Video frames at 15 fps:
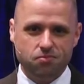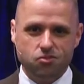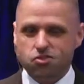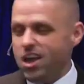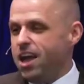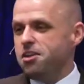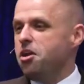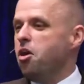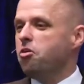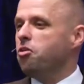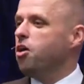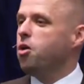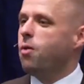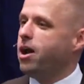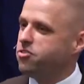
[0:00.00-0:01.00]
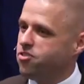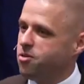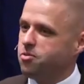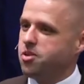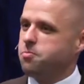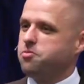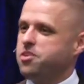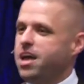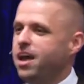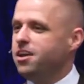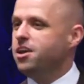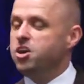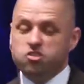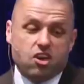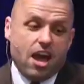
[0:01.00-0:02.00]
She had no clue why she was
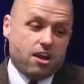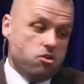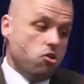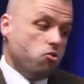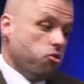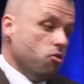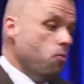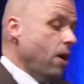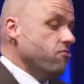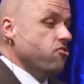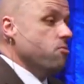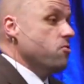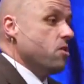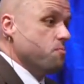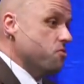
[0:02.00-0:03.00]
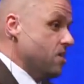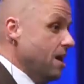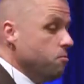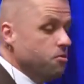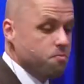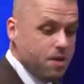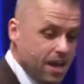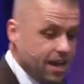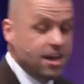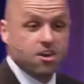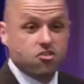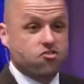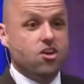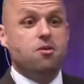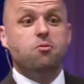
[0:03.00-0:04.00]
upset. She had no clue why she was upset with me.
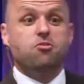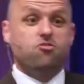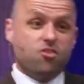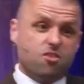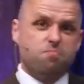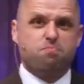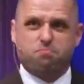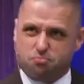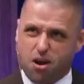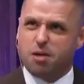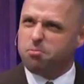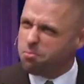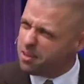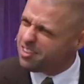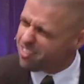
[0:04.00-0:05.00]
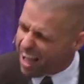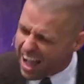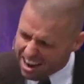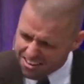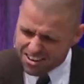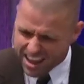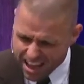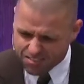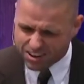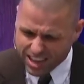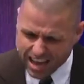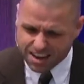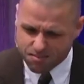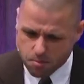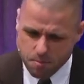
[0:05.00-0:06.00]
She was just probably tired and having
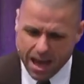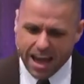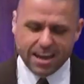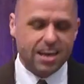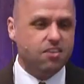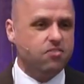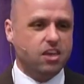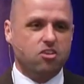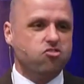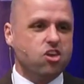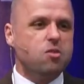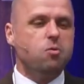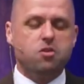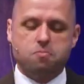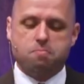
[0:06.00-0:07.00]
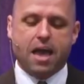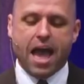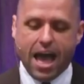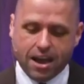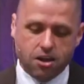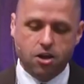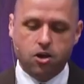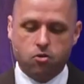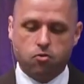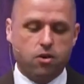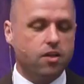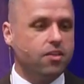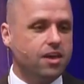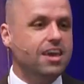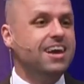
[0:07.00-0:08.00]
kind of a bad evening. She was mad,
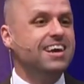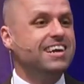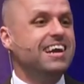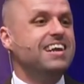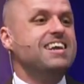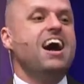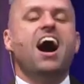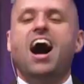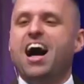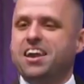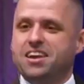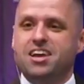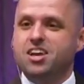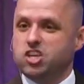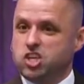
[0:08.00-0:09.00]
really, canaan.